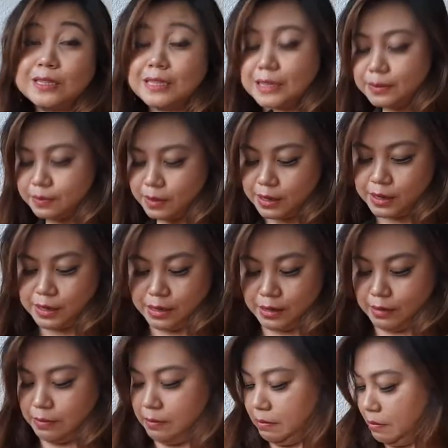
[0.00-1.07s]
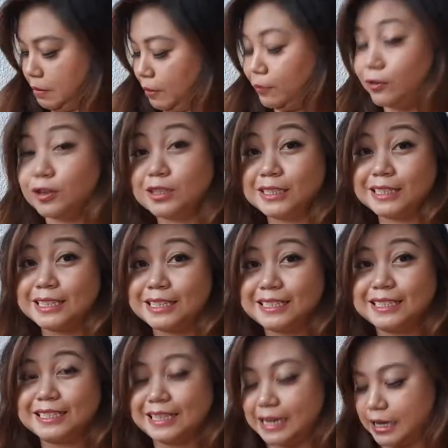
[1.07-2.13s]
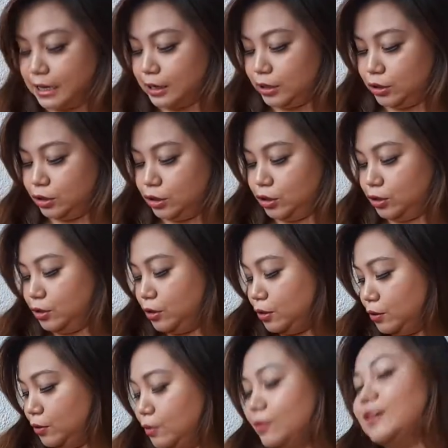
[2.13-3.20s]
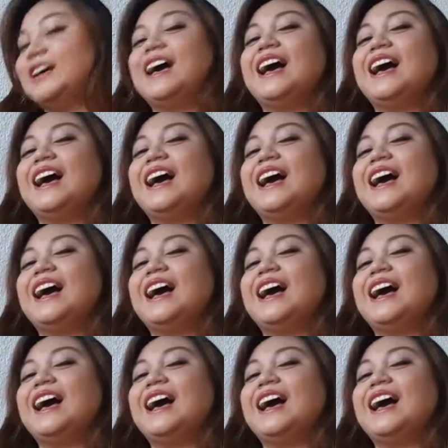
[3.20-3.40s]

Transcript: this is my um my foster kitten. So she's gonna go.